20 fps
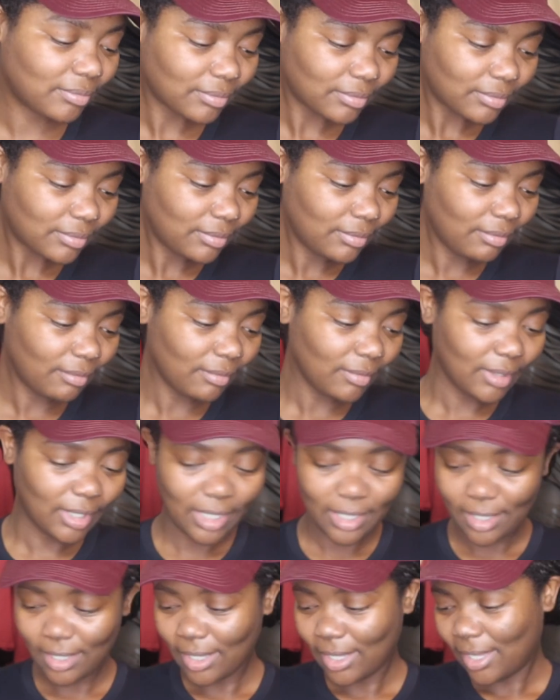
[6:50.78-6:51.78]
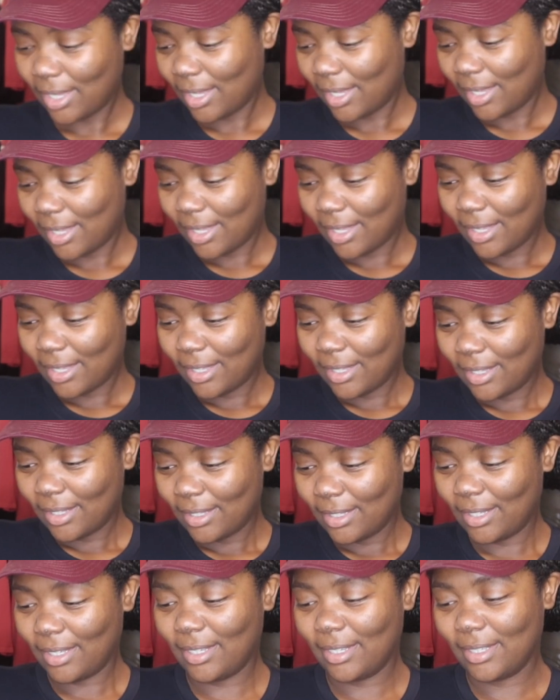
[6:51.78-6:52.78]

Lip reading: Nothing is said.